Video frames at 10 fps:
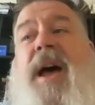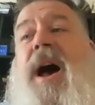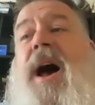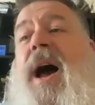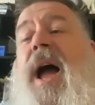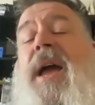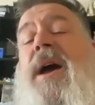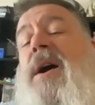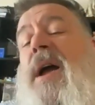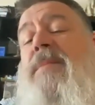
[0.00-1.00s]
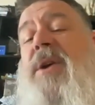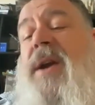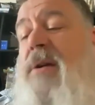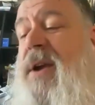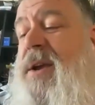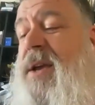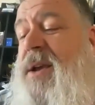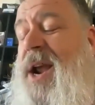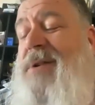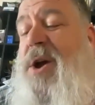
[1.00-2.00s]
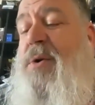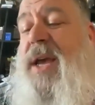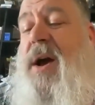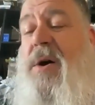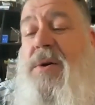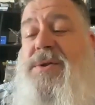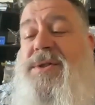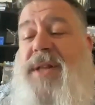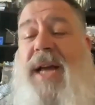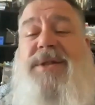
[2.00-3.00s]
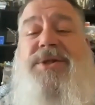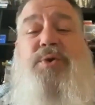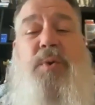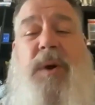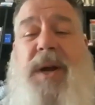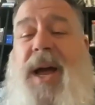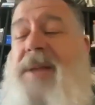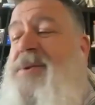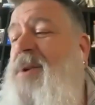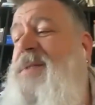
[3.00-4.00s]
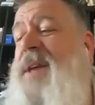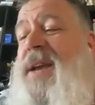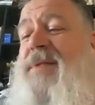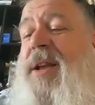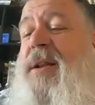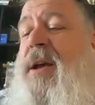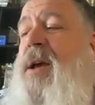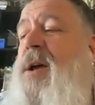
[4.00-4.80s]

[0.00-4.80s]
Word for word: Uh, I, I am your karaoke, host slash tour guide throughout the evening.